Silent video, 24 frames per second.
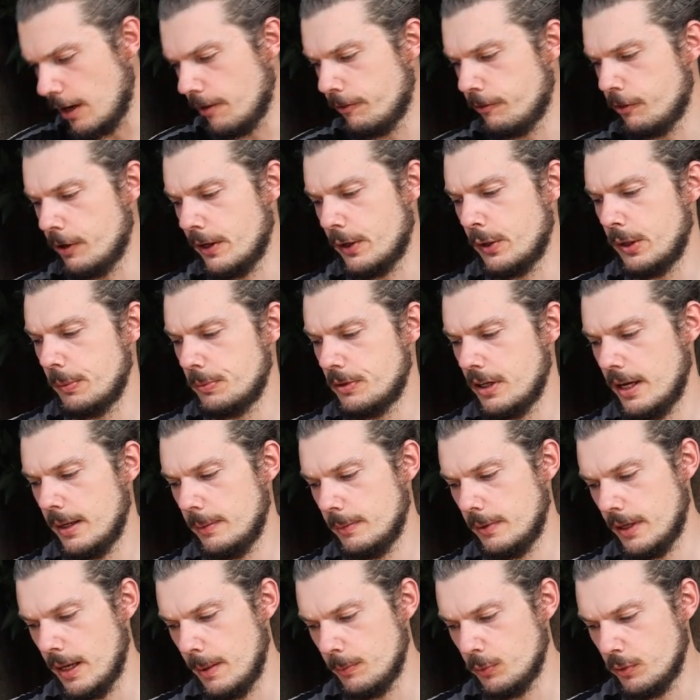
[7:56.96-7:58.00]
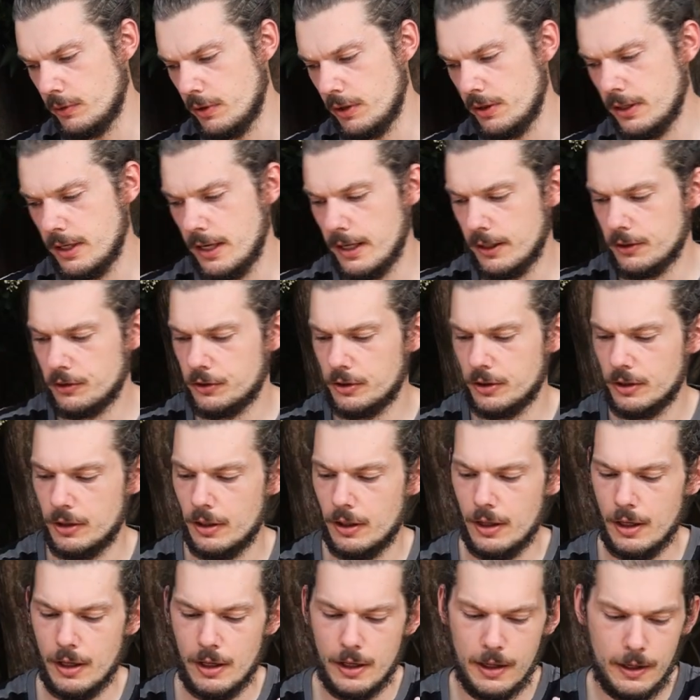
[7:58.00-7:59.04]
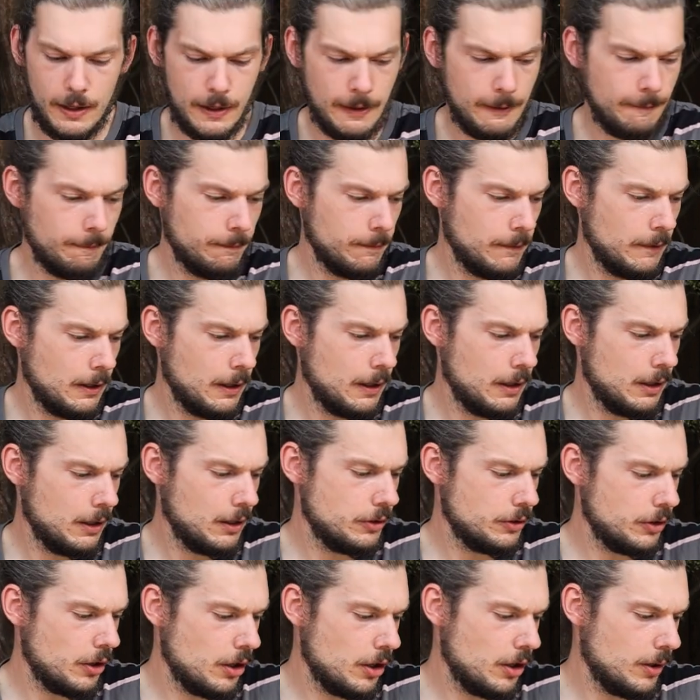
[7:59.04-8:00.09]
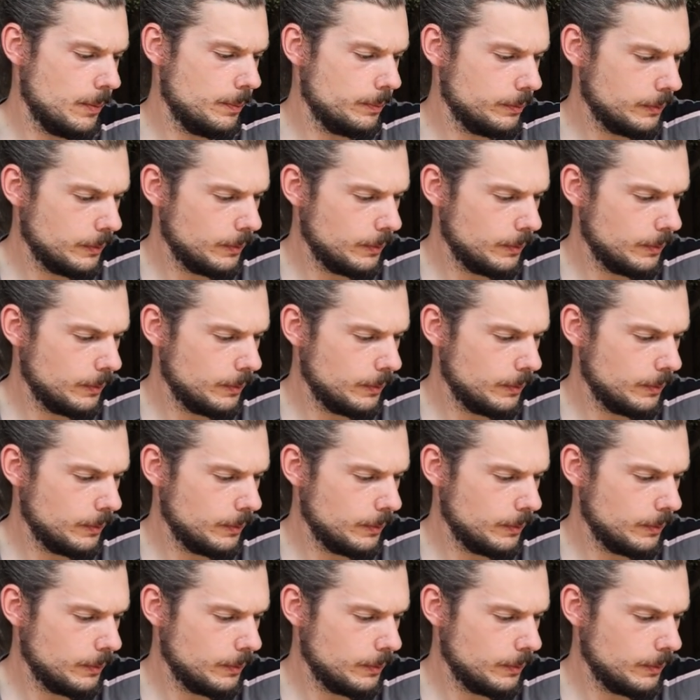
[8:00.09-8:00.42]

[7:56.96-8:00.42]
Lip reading: free grip tape that comes with the decks. So